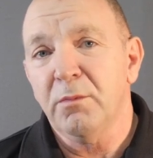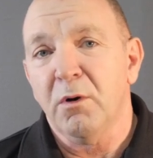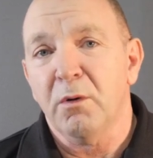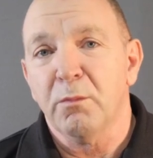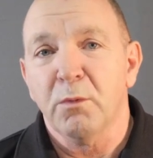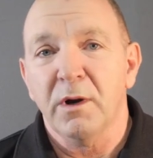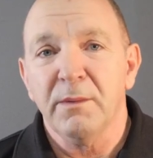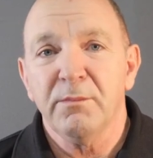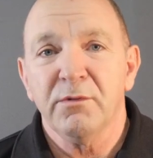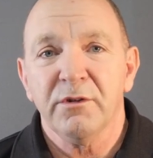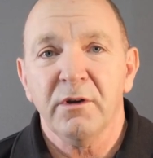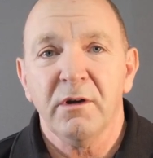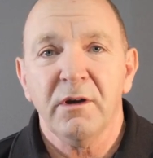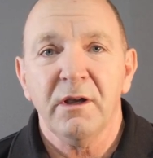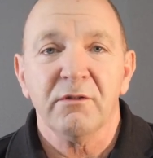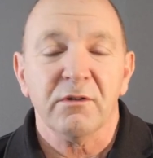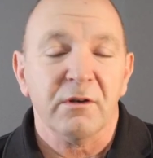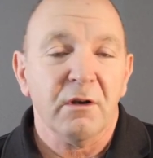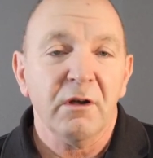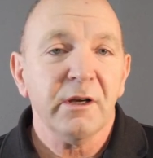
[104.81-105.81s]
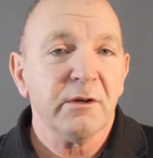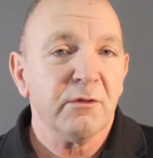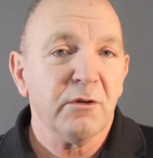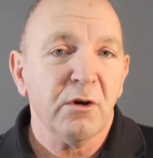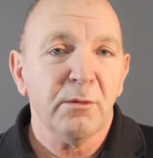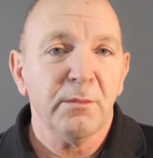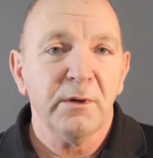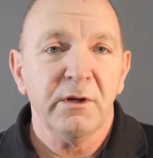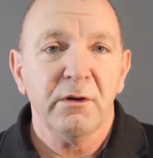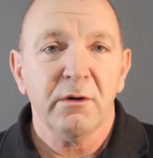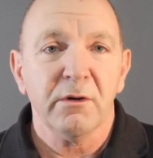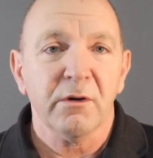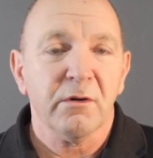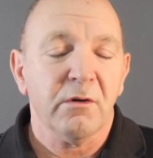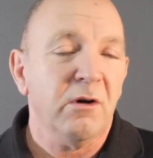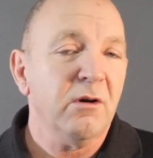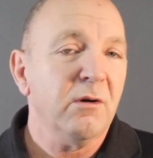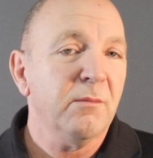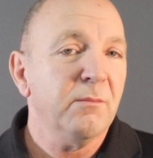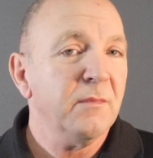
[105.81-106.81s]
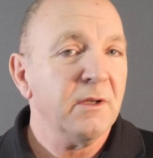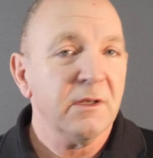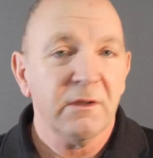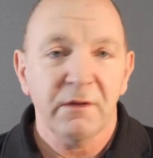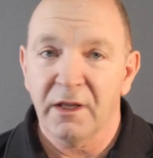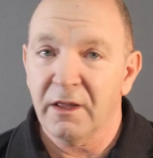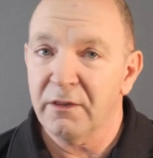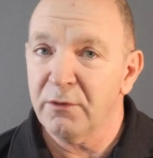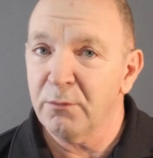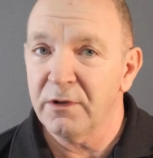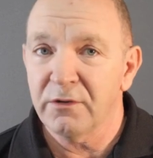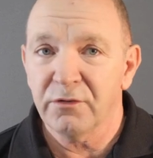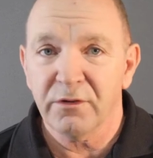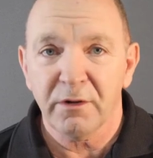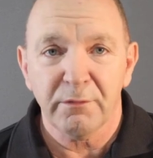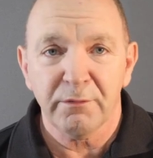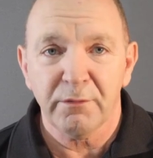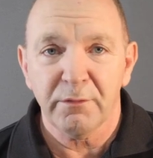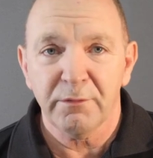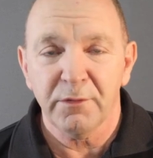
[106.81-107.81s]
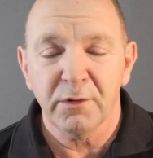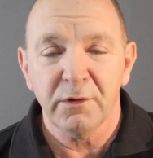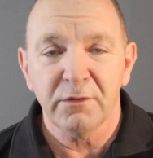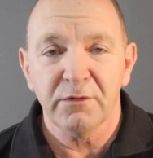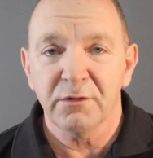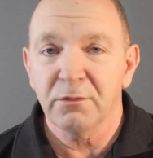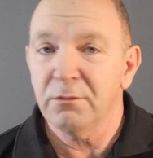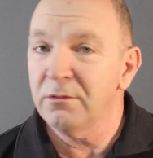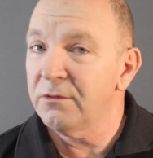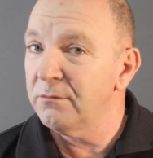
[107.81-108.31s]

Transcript: on websites like Dolby.com and the other ones I've referred to,